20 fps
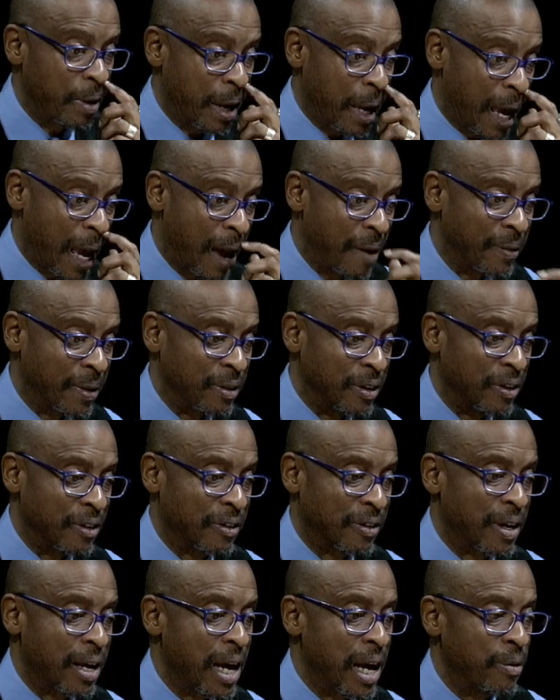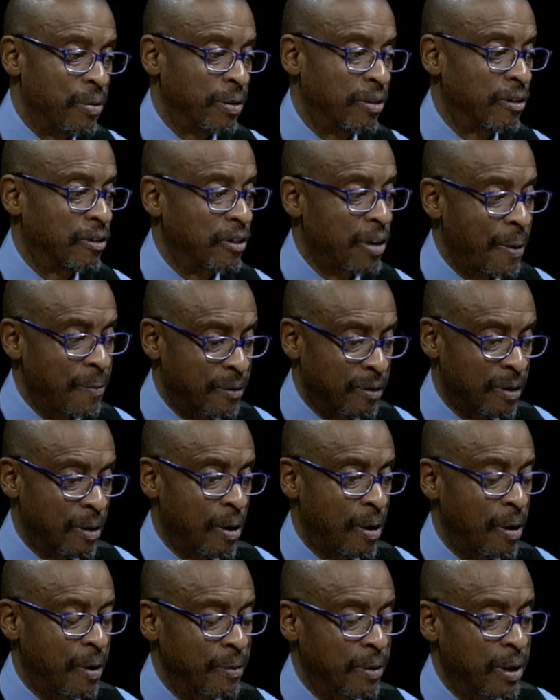we have at this time, which shapes
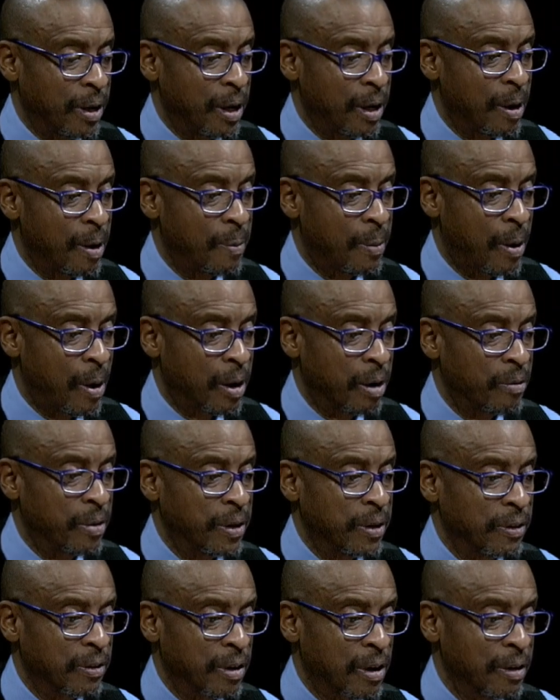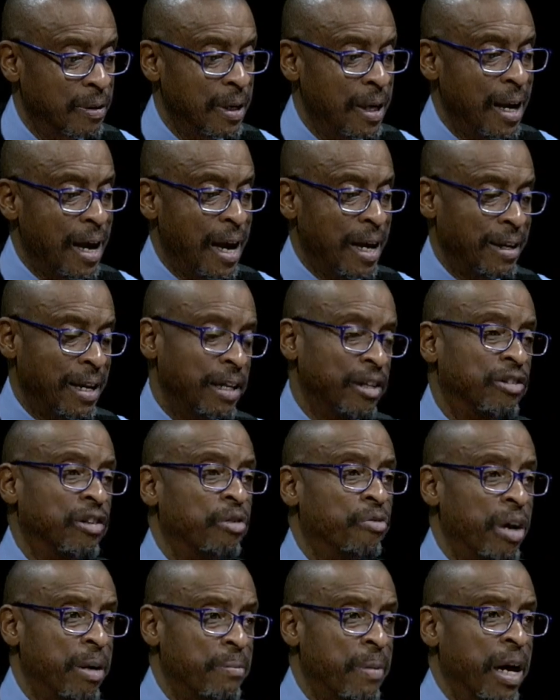the, the uh, Harlem Renaissance, and that is the Great